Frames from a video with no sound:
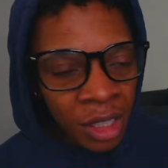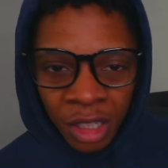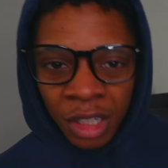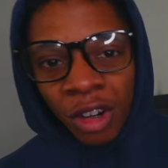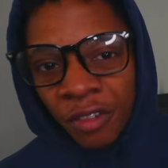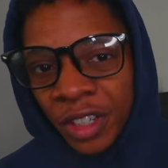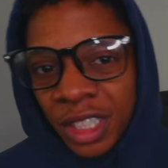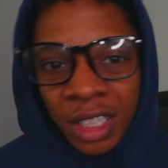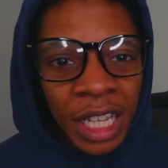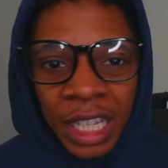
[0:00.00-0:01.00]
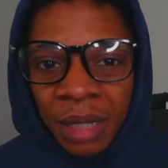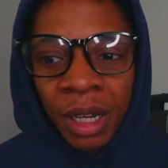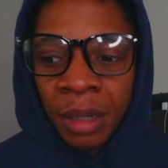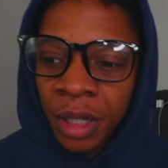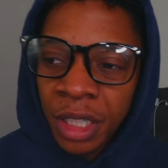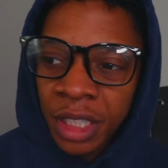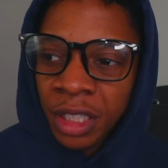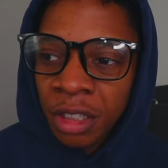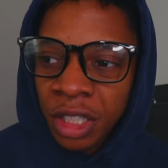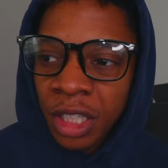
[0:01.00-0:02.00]
And then no offense to like anybody, but it's
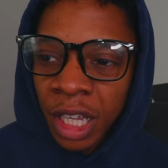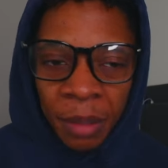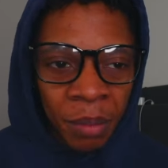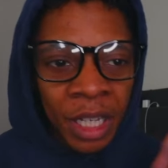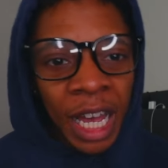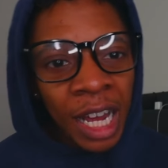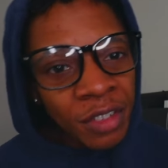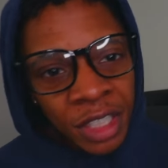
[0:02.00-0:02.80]
usually like being out of